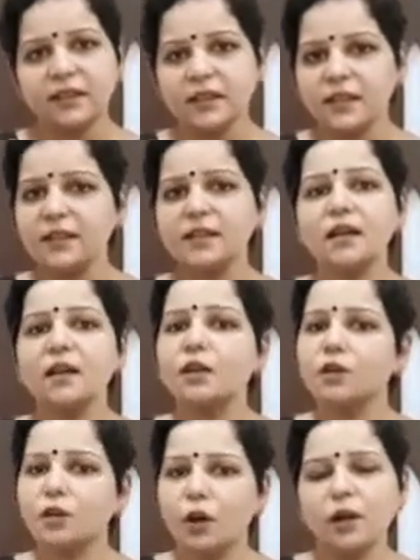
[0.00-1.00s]
is
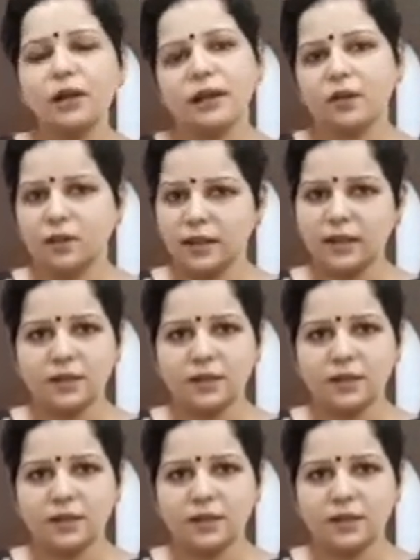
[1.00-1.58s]
non-ionic